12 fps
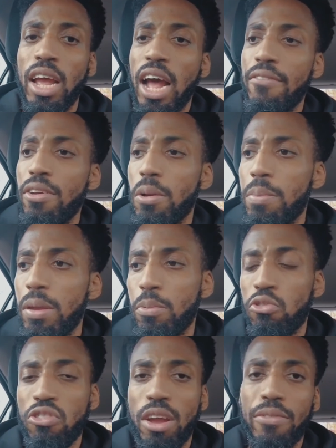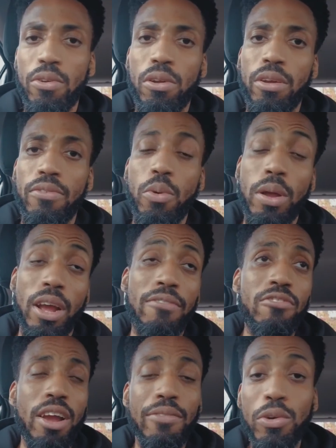I've helped people travel all over the world. I've
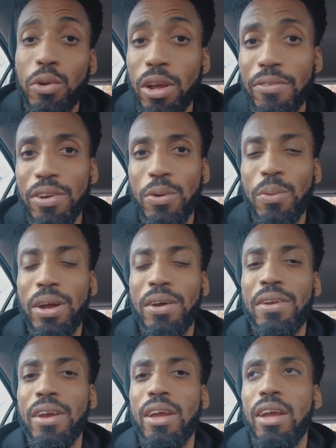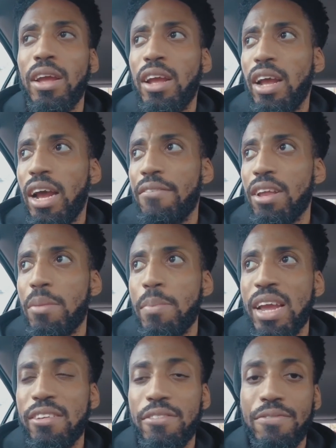traveled all over the world. I've done
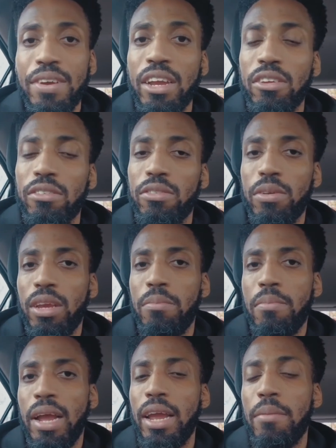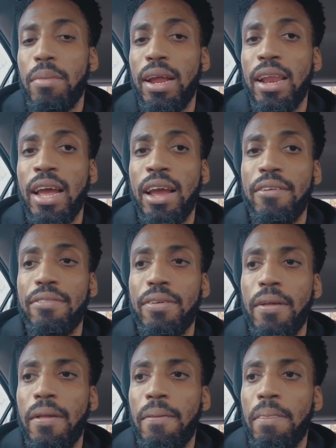amazing things in my life.
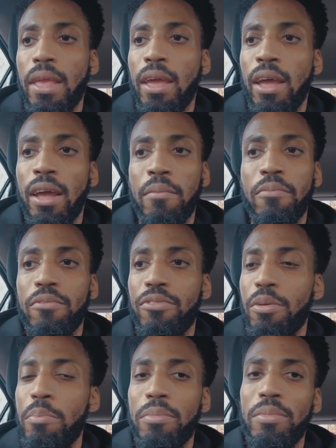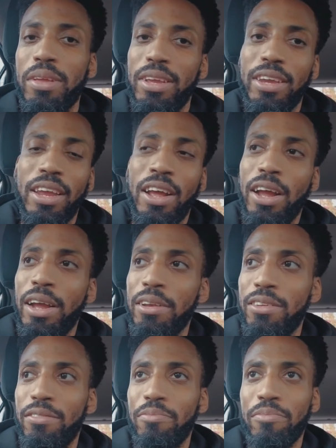From, you know, I
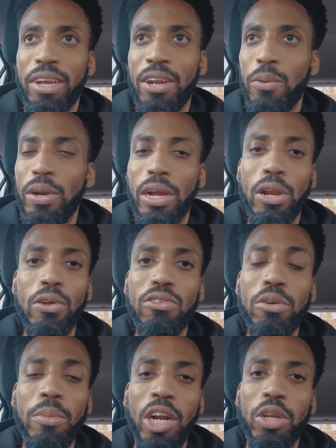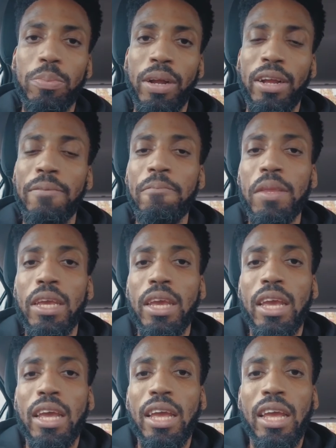don't want to gloat too much, but
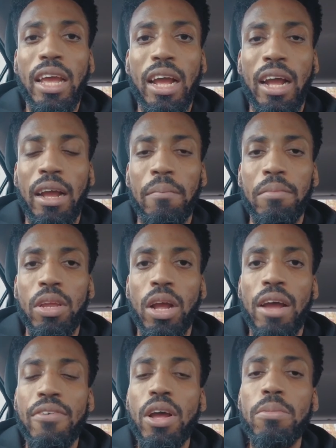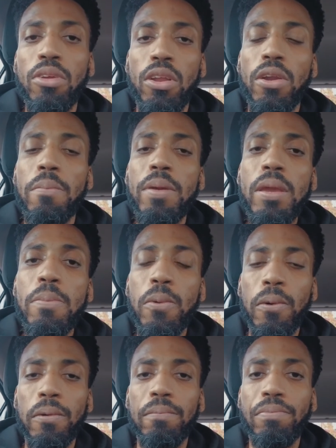you know, I've helped a lot of
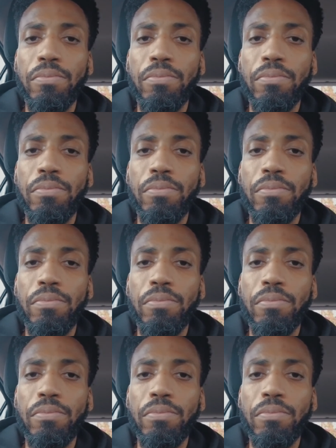people,